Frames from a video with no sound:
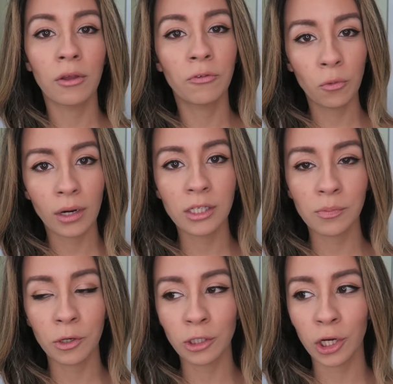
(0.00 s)
If you want to
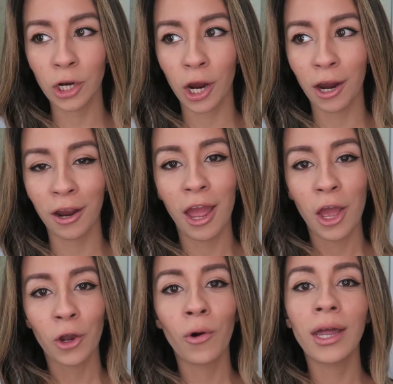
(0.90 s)
splurge on her,
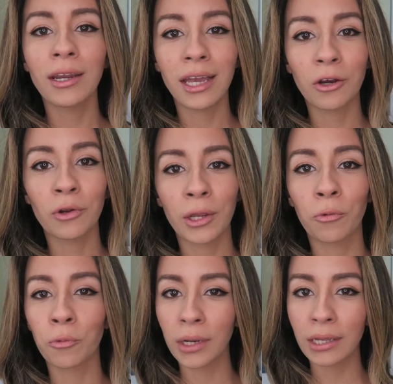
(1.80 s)
go ahead and get her like
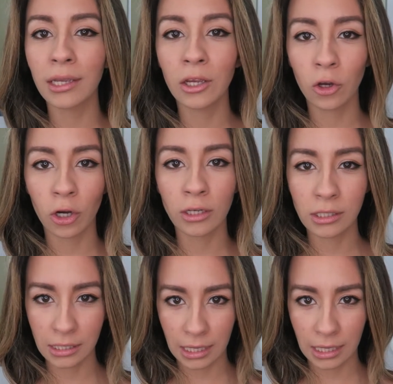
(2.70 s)
really good